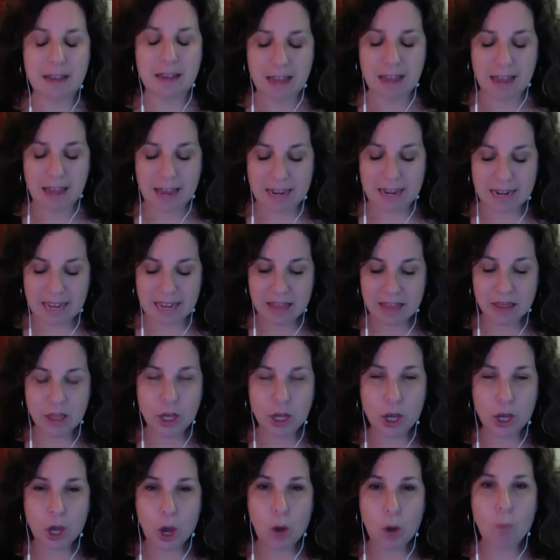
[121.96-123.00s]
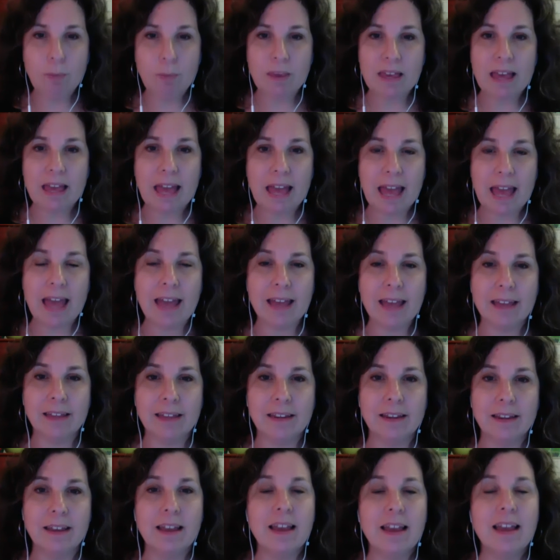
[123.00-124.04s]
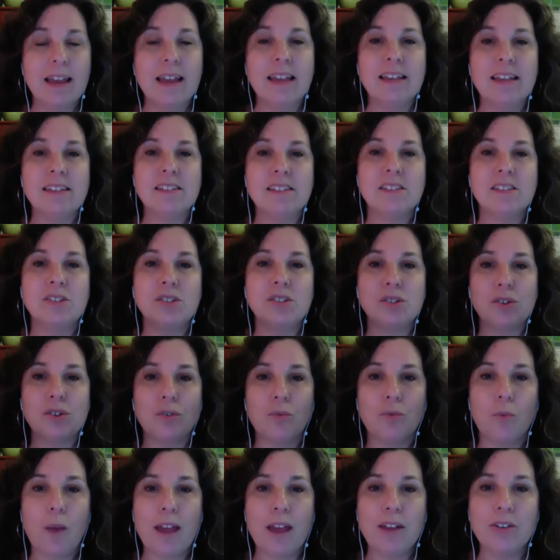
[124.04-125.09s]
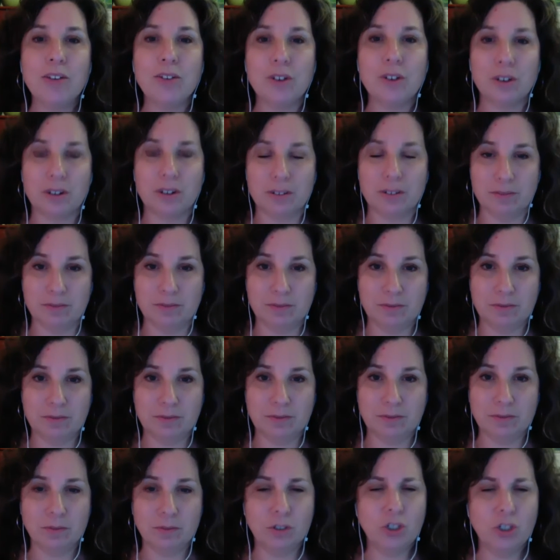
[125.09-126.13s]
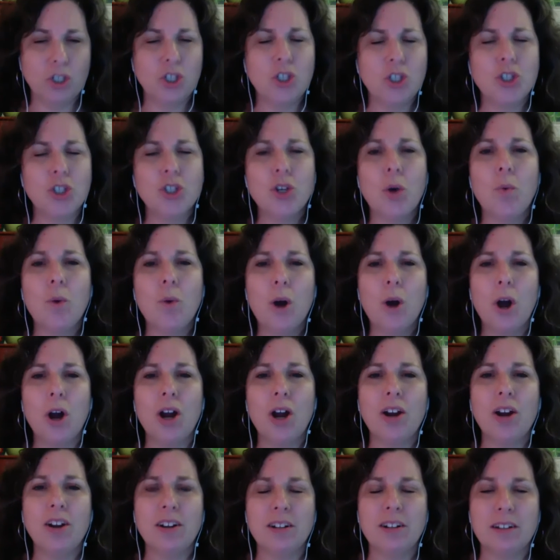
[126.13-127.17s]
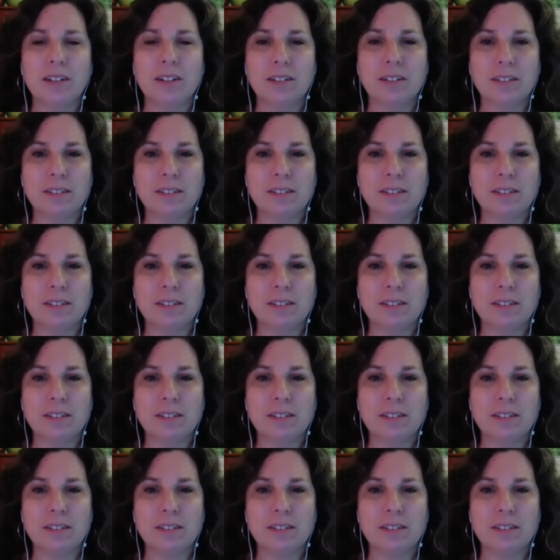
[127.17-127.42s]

And in the coping ahead is the surrender, which is so hard.